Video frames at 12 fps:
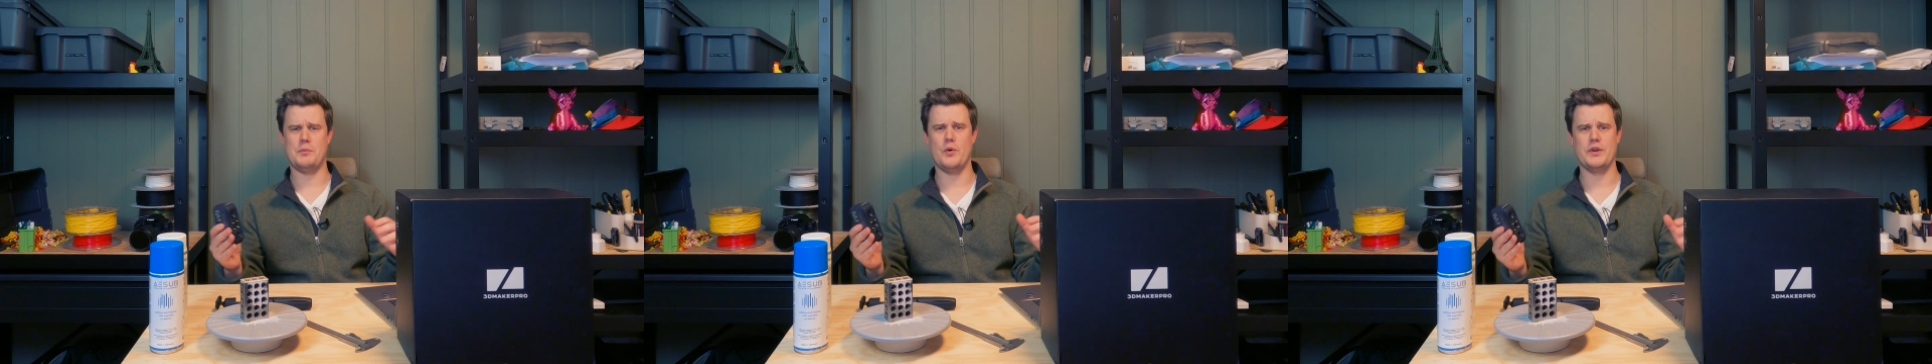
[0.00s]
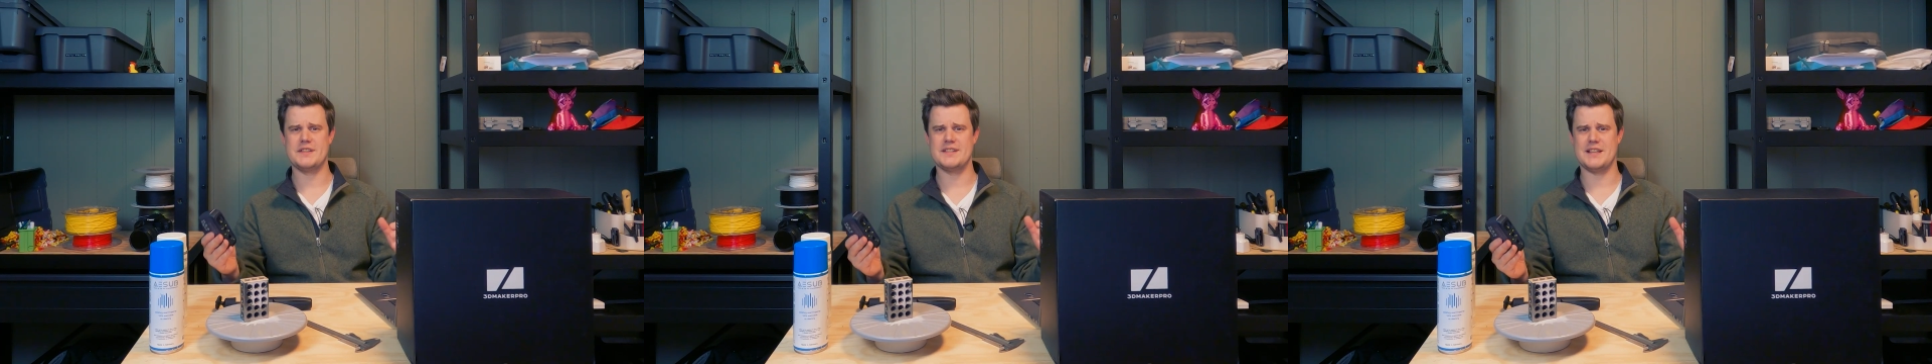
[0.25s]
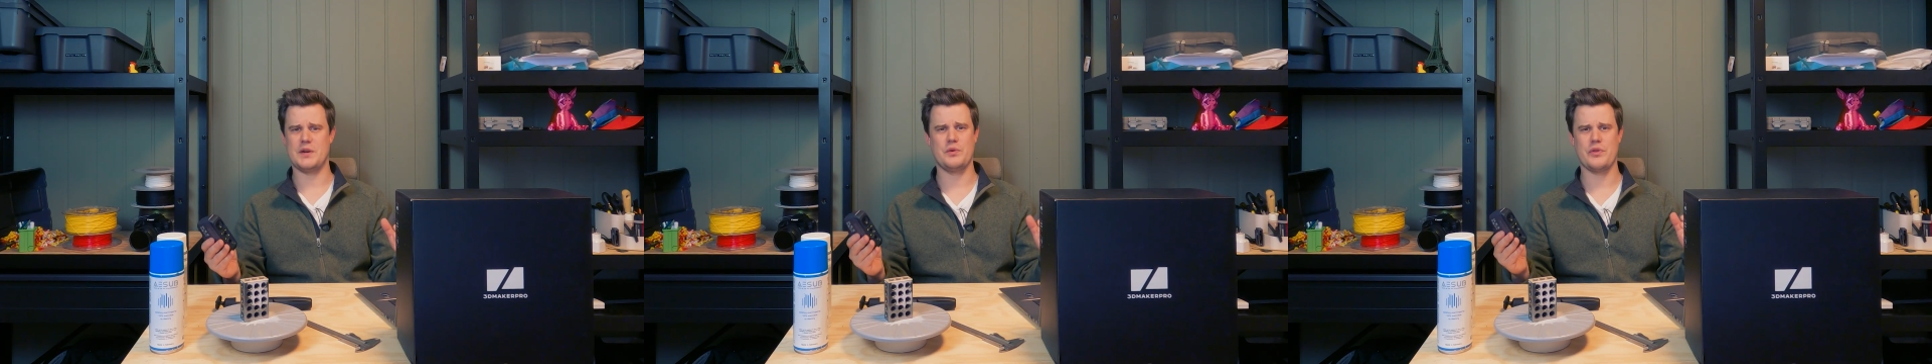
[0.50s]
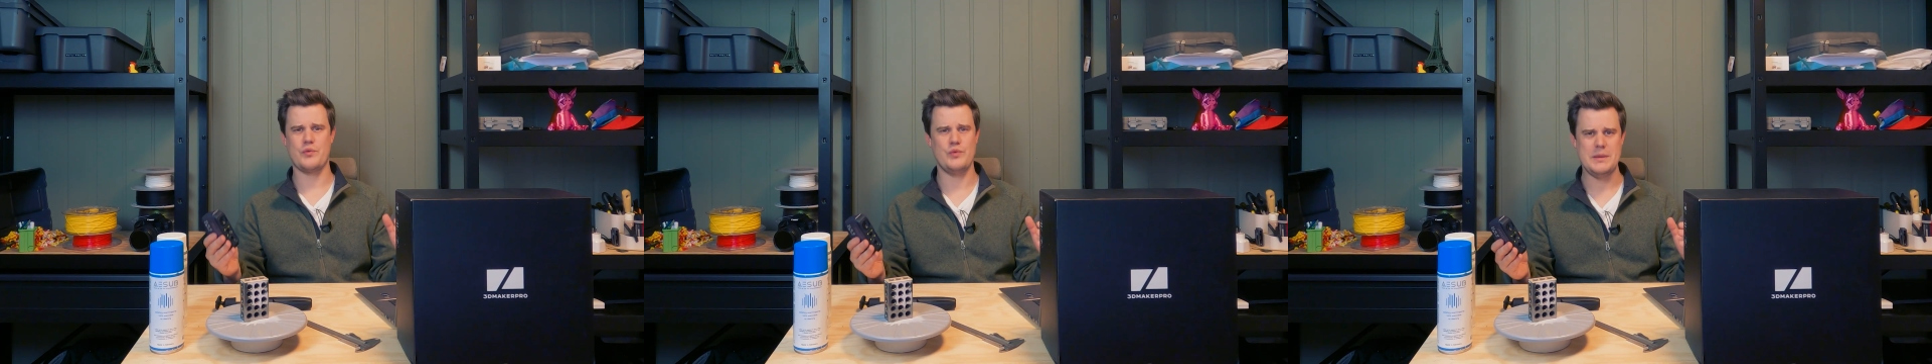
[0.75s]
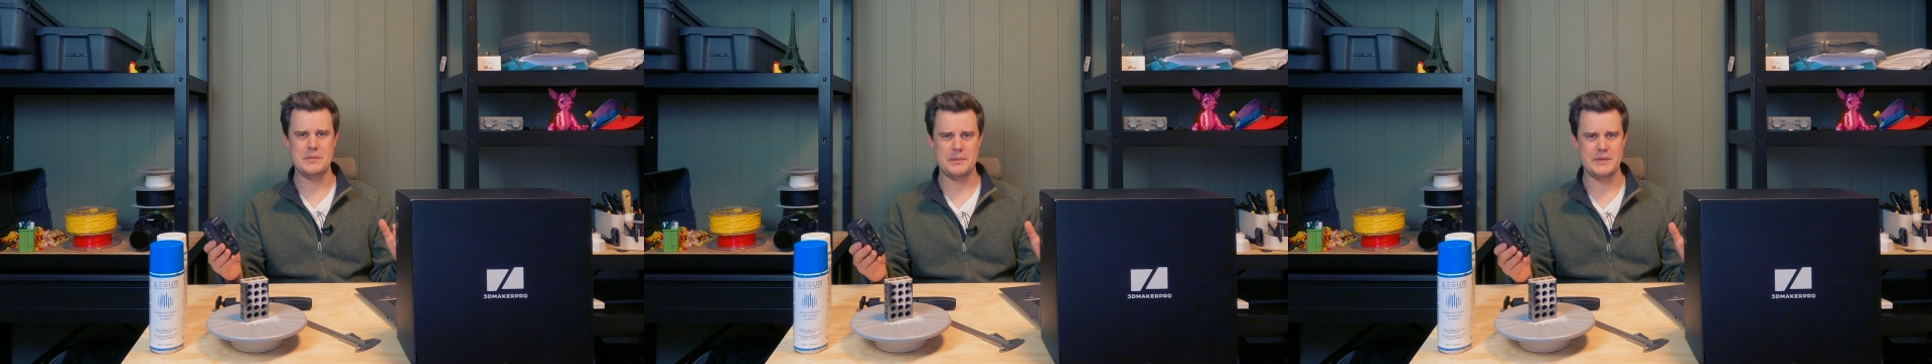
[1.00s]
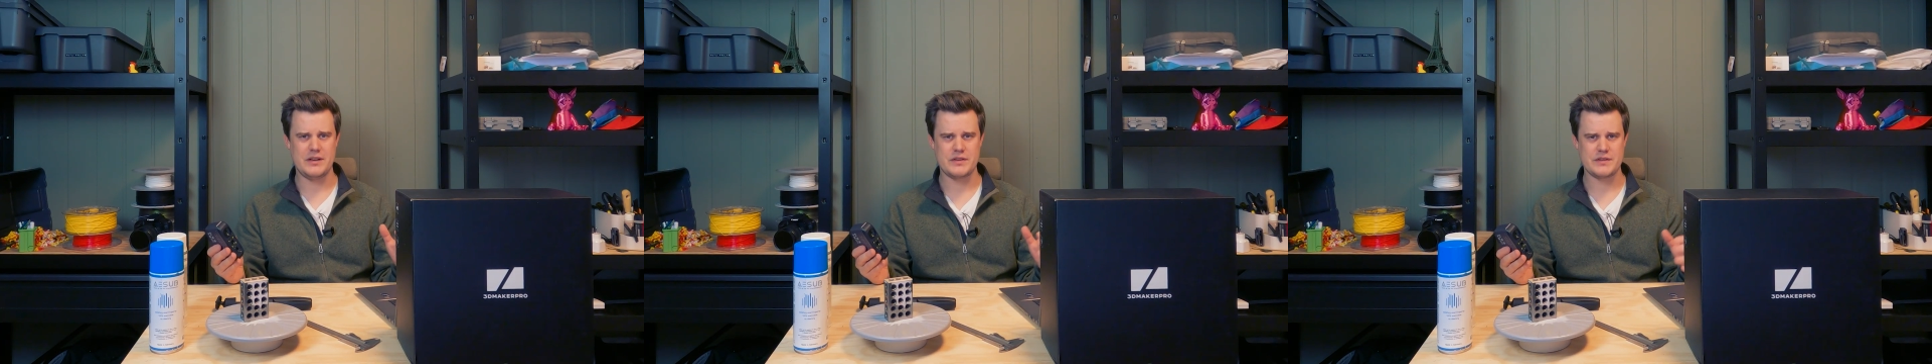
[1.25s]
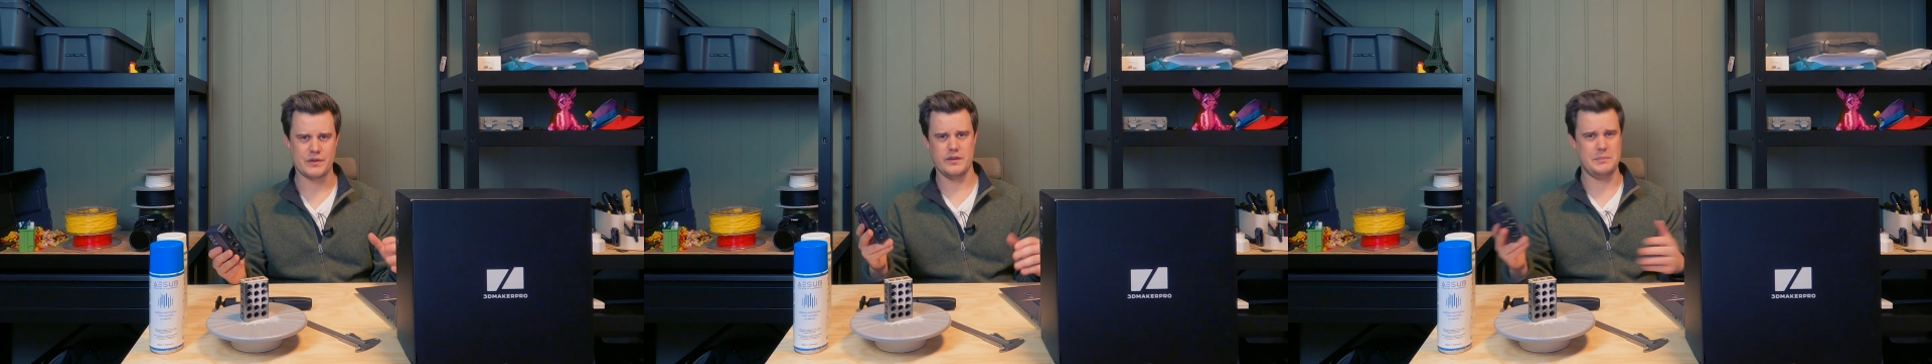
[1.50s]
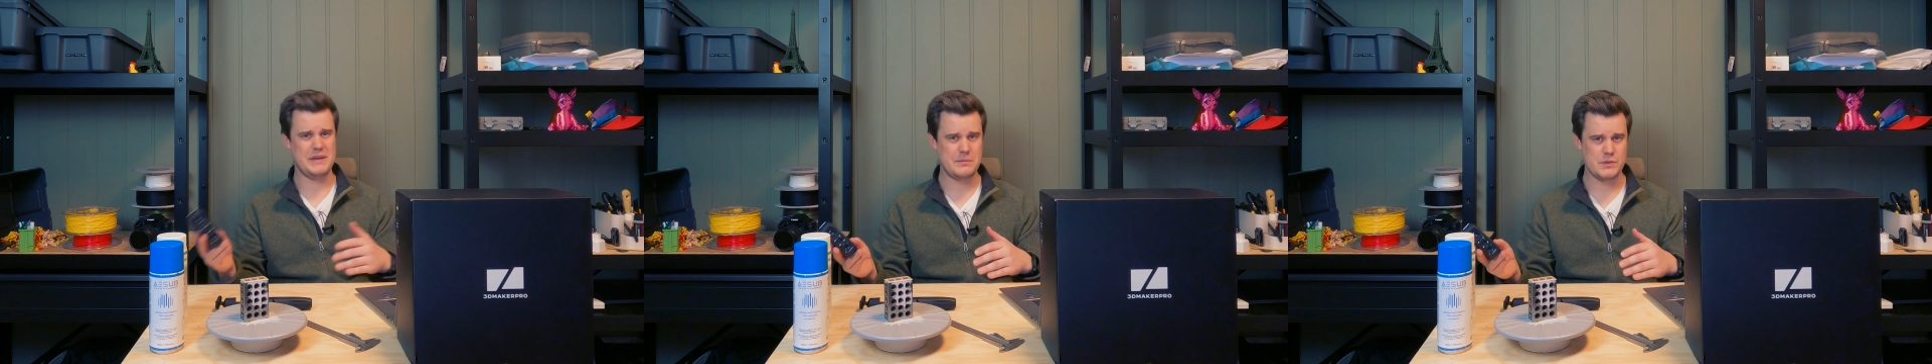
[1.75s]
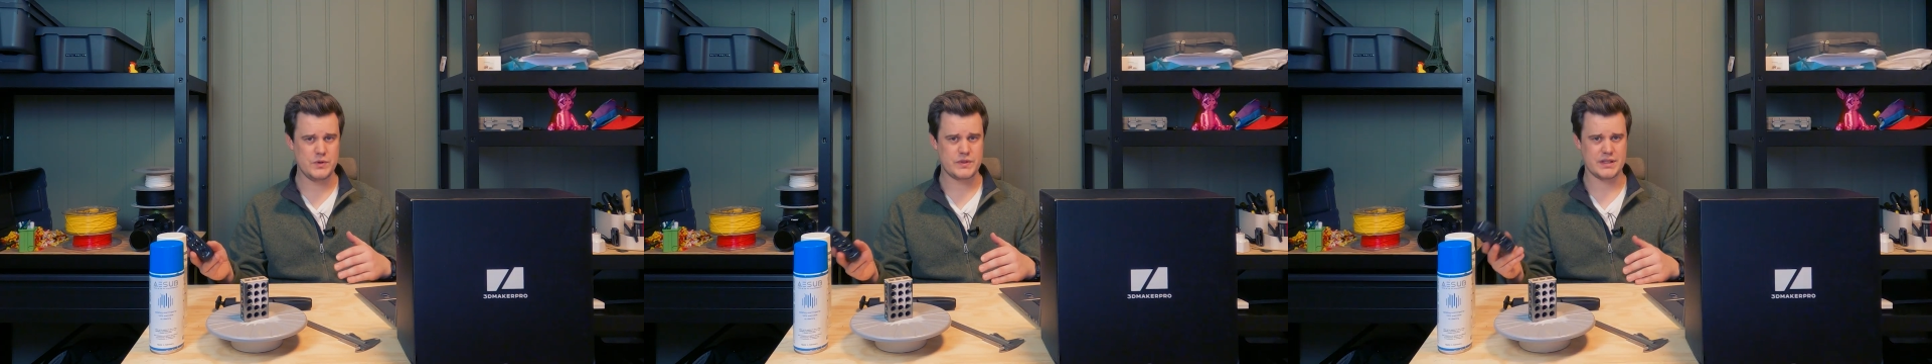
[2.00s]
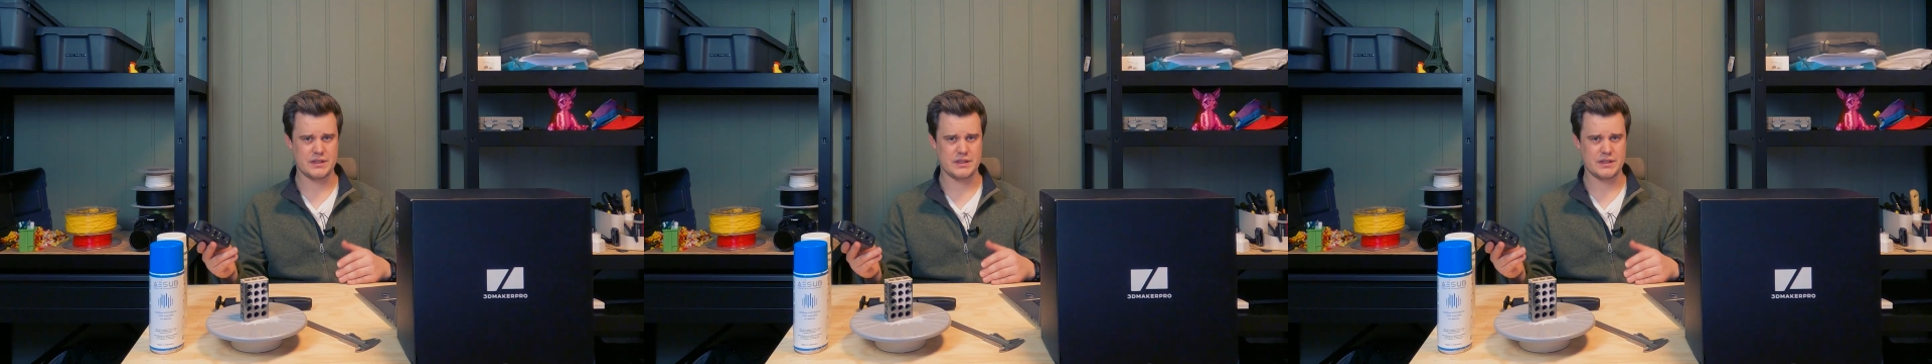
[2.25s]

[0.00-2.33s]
0.03 millimeters for the big moose,